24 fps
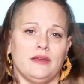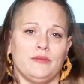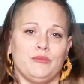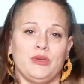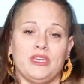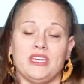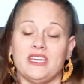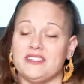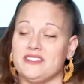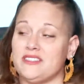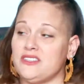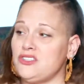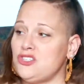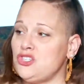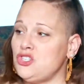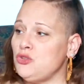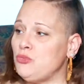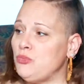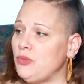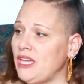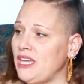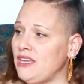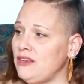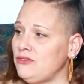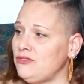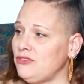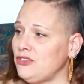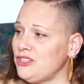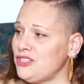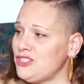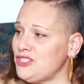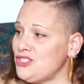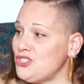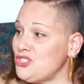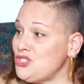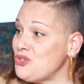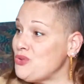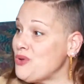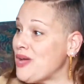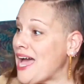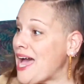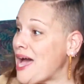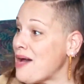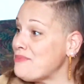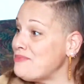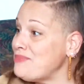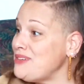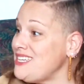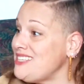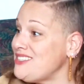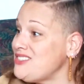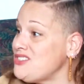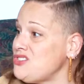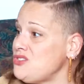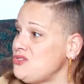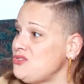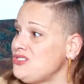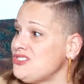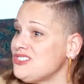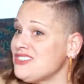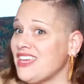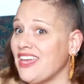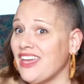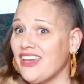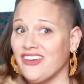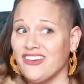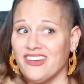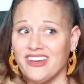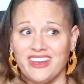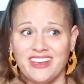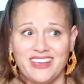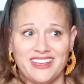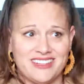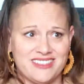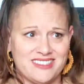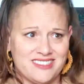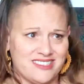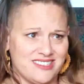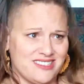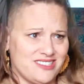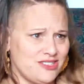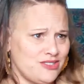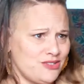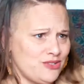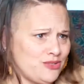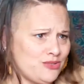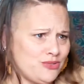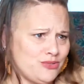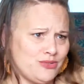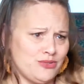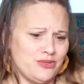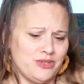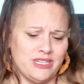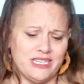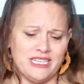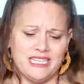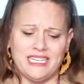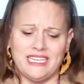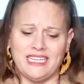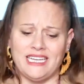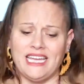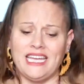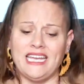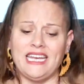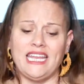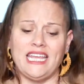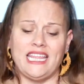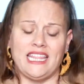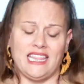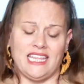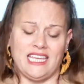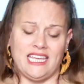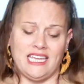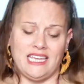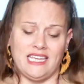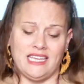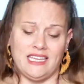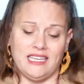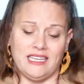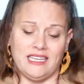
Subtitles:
because it's too painful, it's too happy, it's too scary, it's too anything.